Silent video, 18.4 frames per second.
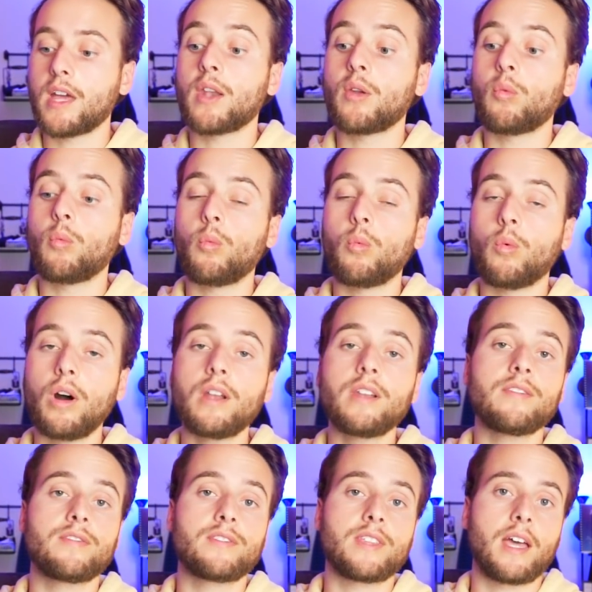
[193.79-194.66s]
and
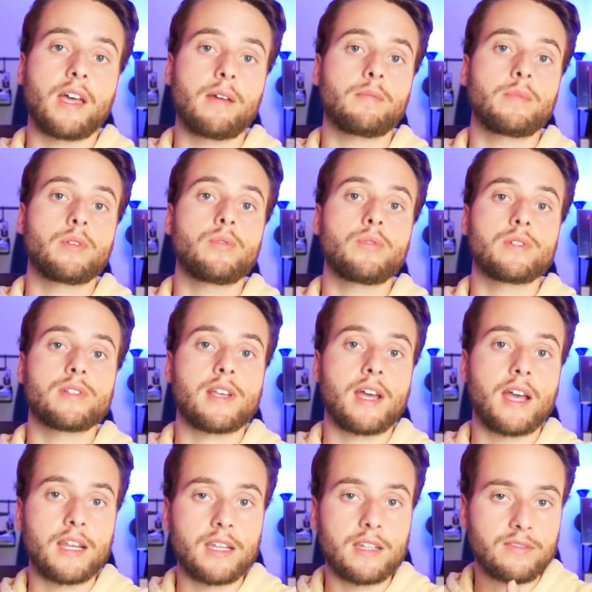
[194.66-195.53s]
one of them, who was
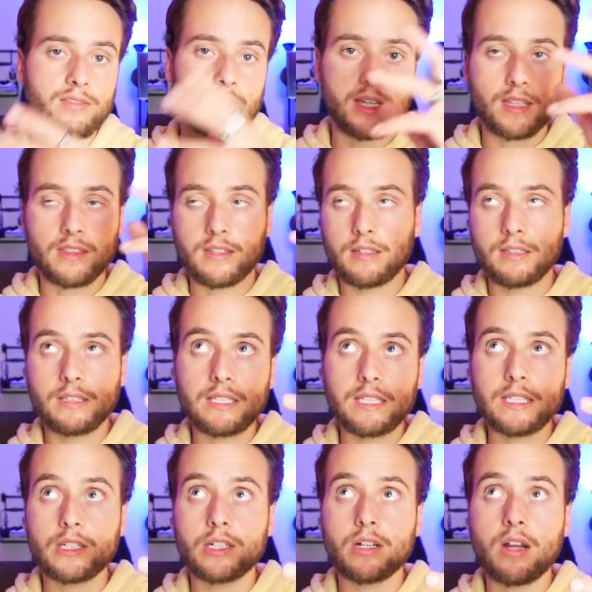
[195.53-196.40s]
kind of like the
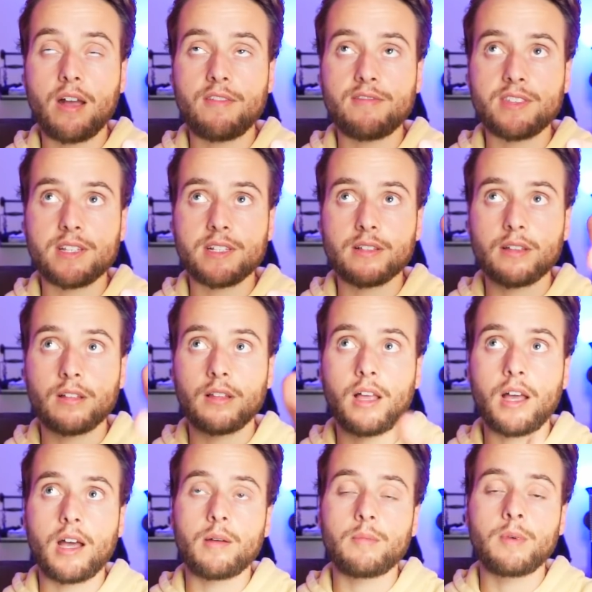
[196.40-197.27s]
leader of this
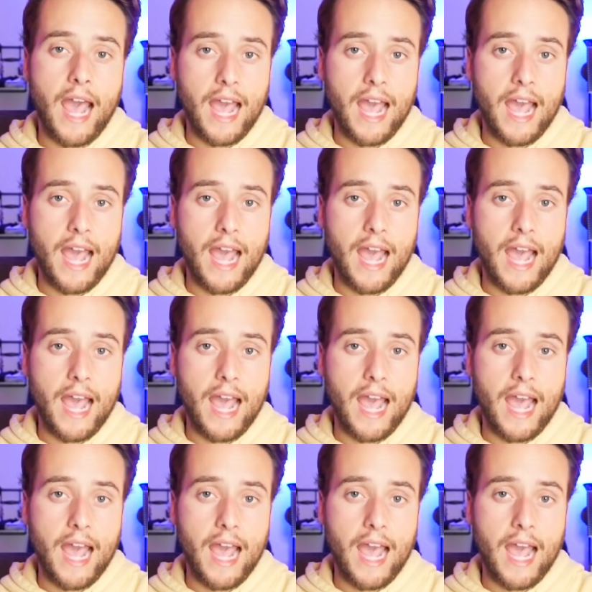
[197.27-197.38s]
club,